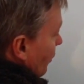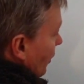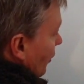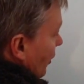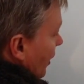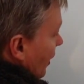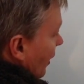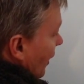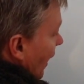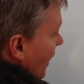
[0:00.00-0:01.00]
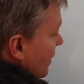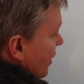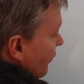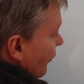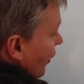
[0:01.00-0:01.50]
be looking at
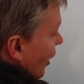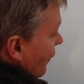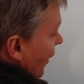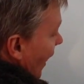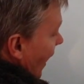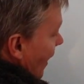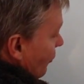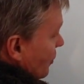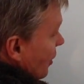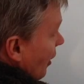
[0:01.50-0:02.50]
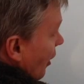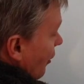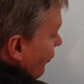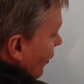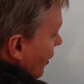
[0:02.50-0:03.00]
85 out
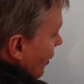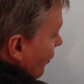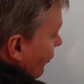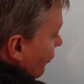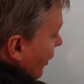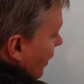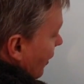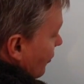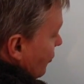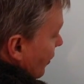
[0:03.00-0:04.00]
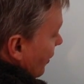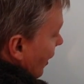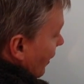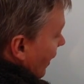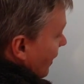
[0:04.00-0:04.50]
of
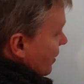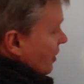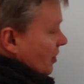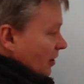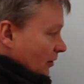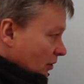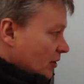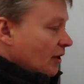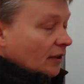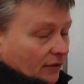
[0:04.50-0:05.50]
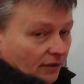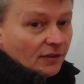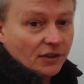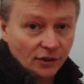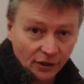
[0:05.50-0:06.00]
382
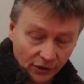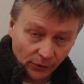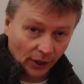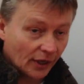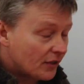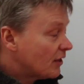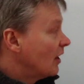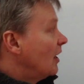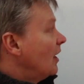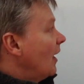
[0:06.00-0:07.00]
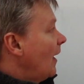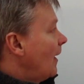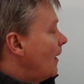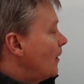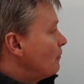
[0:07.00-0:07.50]
students. So in other words,
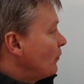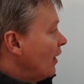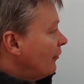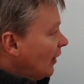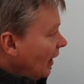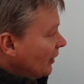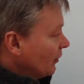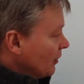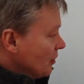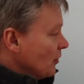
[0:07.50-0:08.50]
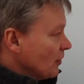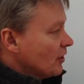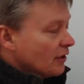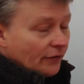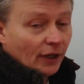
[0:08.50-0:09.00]
um, if I had the
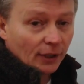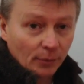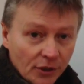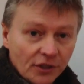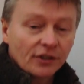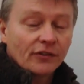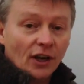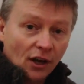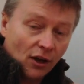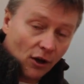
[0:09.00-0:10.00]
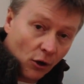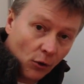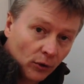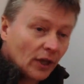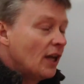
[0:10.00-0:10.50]
resources available to do the
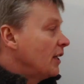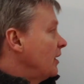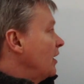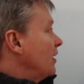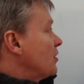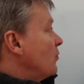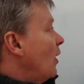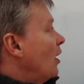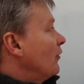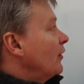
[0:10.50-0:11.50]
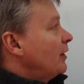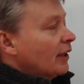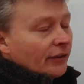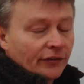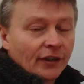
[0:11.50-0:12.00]
whole year 12 and
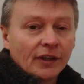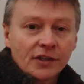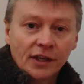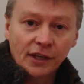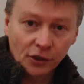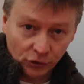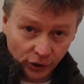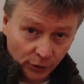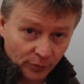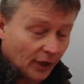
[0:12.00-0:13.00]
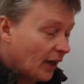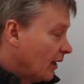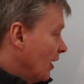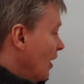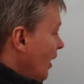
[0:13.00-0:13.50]
year 13
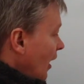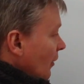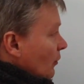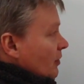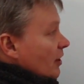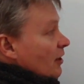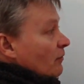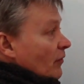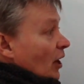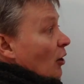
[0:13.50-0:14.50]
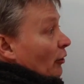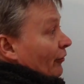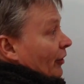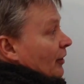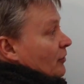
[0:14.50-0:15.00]
grouping, I would do the whole
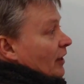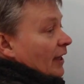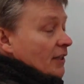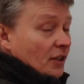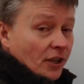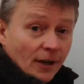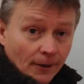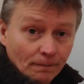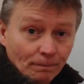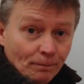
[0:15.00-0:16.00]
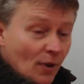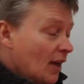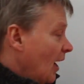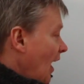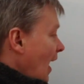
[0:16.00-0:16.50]
382
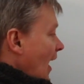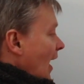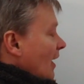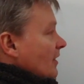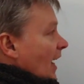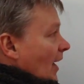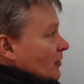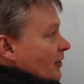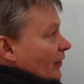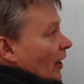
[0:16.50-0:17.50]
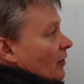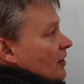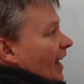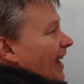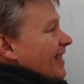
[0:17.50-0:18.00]
and out of
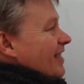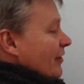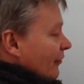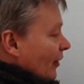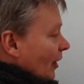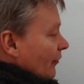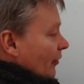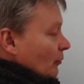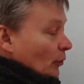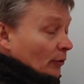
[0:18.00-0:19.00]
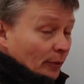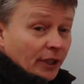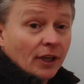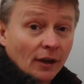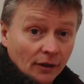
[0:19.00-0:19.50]
those, 85 of them will be
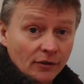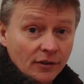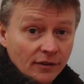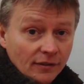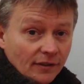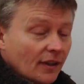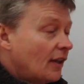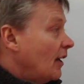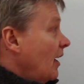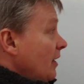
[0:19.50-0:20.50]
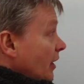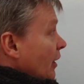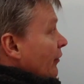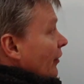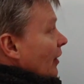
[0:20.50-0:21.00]
girls in
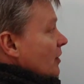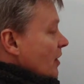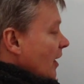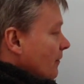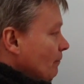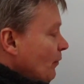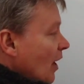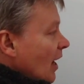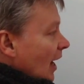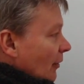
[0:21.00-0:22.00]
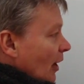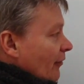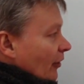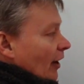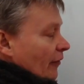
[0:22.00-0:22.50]
year 13.
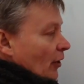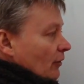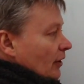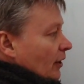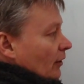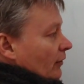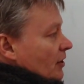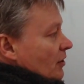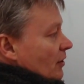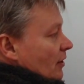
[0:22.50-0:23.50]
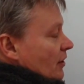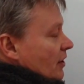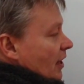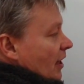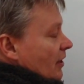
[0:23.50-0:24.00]
However, I've only got
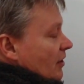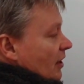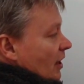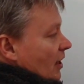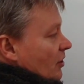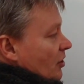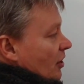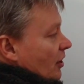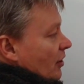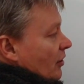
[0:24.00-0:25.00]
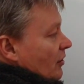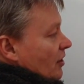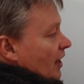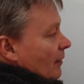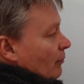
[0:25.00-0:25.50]
resources to
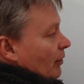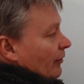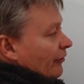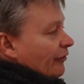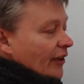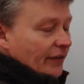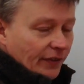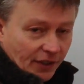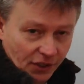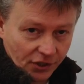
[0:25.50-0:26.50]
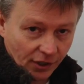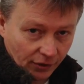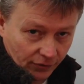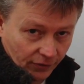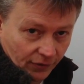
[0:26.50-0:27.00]
sample 50
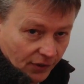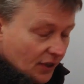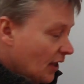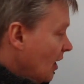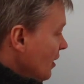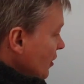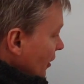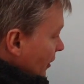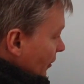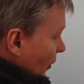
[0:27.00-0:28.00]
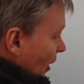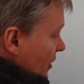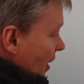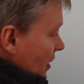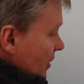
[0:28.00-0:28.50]
students. So in other
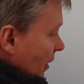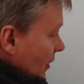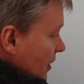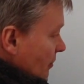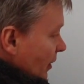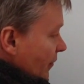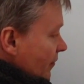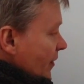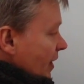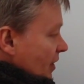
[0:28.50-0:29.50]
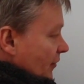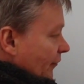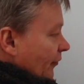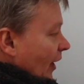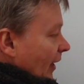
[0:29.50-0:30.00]
words, it's going to be this
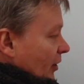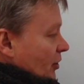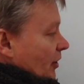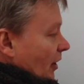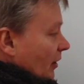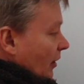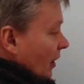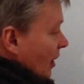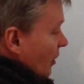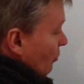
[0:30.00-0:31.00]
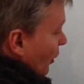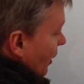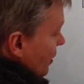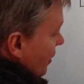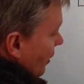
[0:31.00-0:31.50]
fraction, but
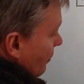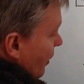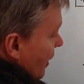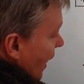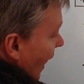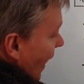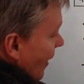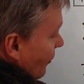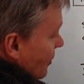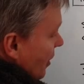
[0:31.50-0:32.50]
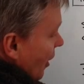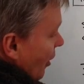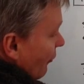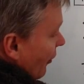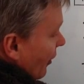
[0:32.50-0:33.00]
it's going to be out
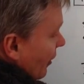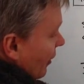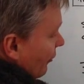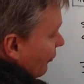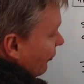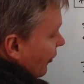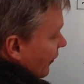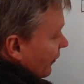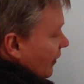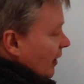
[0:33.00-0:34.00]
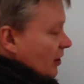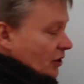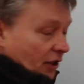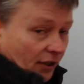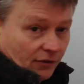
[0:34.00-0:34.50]
of 50
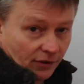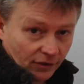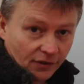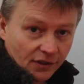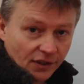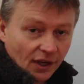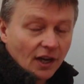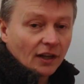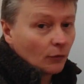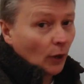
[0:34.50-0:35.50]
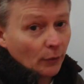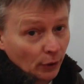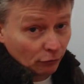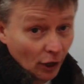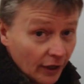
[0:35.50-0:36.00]
students. And the way
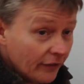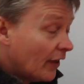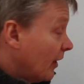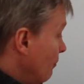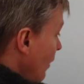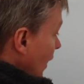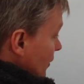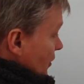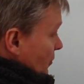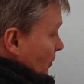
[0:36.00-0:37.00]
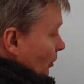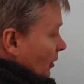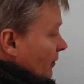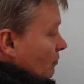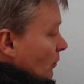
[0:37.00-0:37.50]
we write that in maths is we
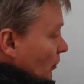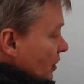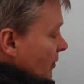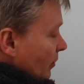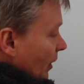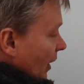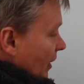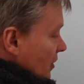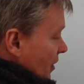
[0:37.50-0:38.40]
might multiply.